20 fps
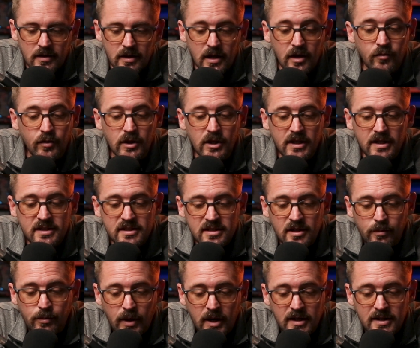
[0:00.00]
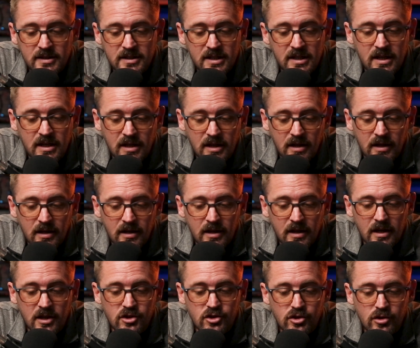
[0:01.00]
If we look at subpart D,
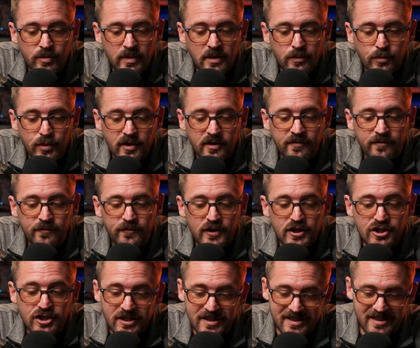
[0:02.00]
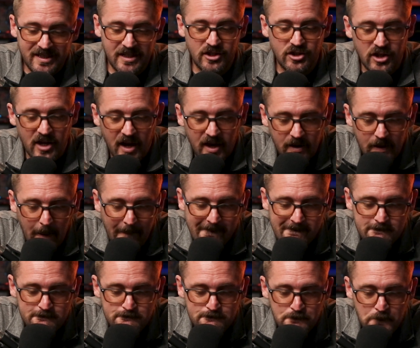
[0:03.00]
instrument proficiency check,
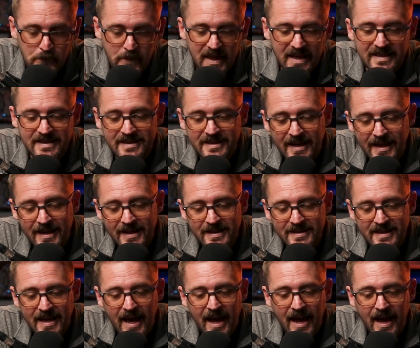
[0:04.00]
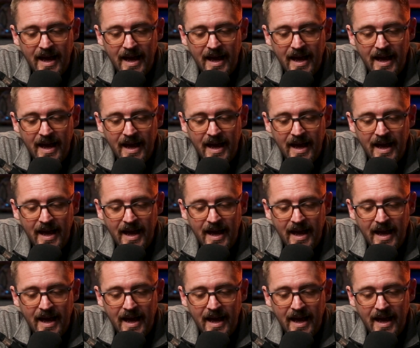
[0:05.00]
it says,